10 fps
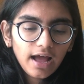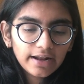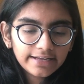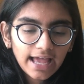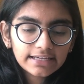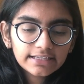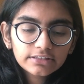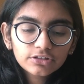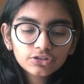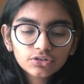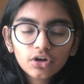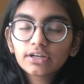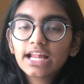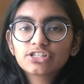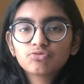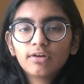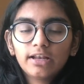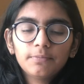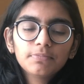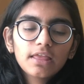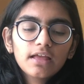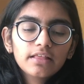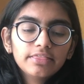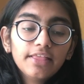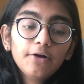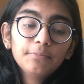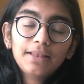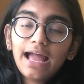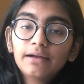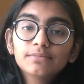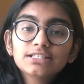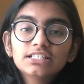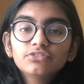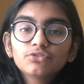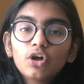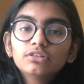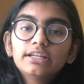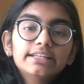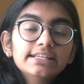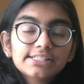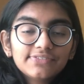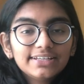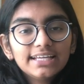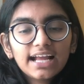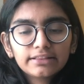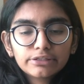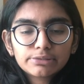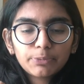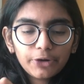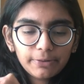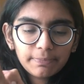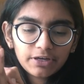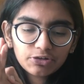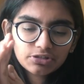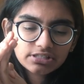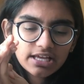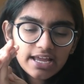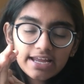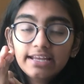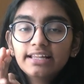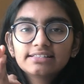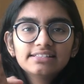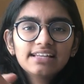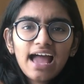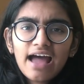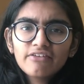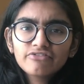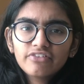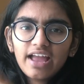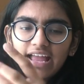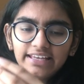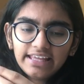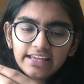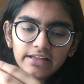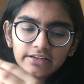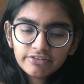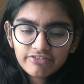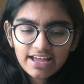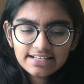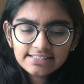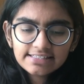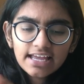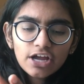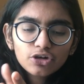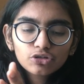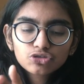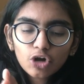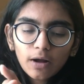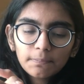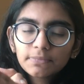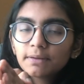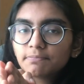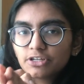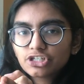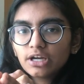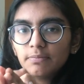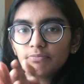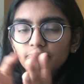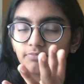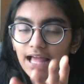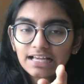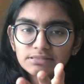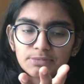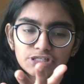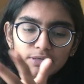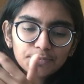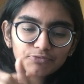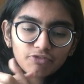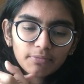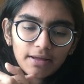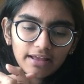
attacking the rook on h1. Now black must have thought that he is winning at this point because he doesn't have any defense to stop the bishop, black's bishop, from